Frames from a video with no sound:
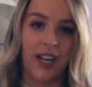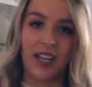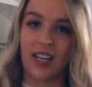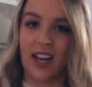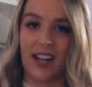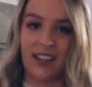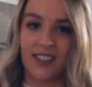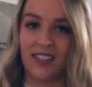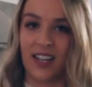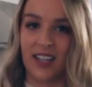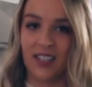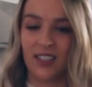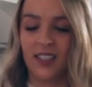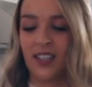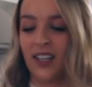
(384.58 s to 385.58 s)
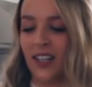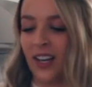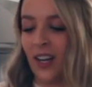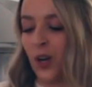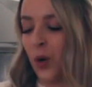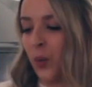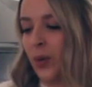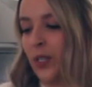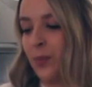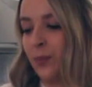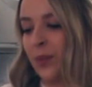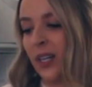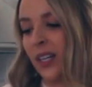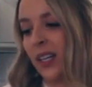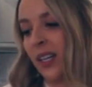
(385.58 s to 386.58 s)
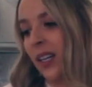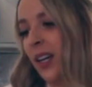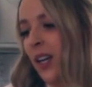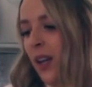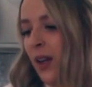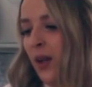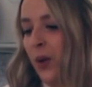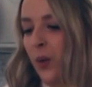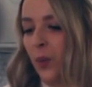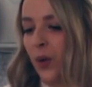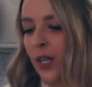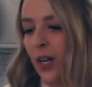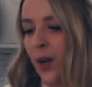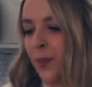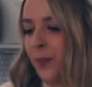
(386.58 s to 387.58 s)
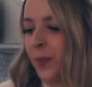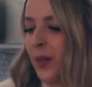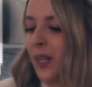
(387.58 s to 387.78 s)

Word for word: 99 cents and I always pick one up.